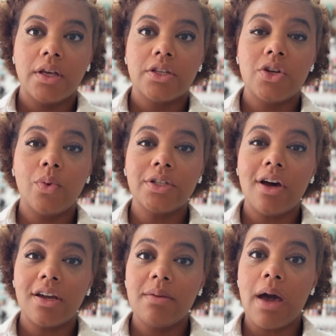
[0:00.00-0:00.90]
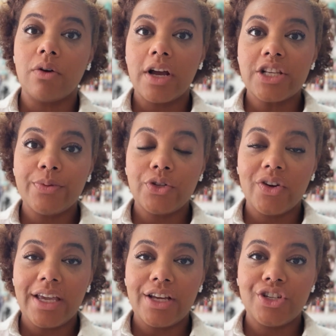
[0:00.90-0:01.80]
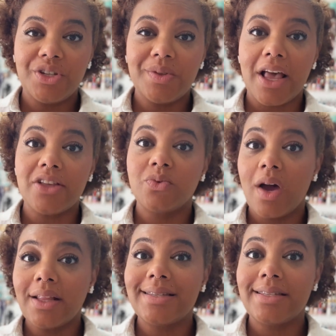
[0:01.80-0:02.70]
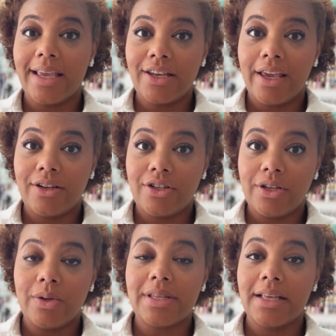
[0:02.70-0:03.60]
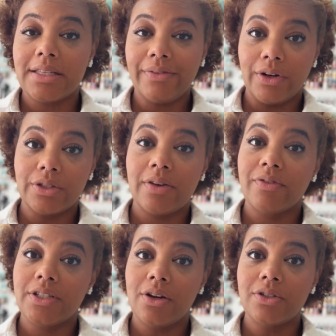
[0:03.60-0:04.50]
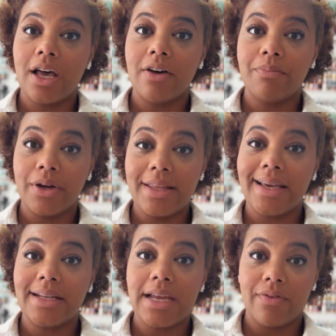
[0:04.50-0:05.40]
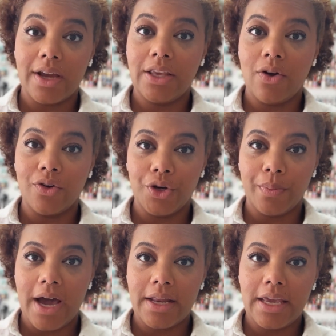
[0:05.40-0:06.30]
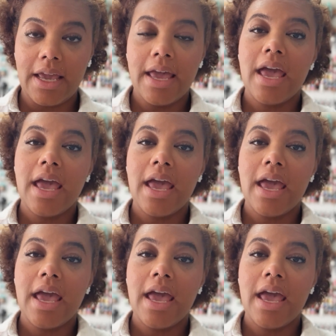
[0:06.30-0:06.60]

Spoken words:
So we're talking about respiratory issues as well as skin issues as a result of putting that directly on your body.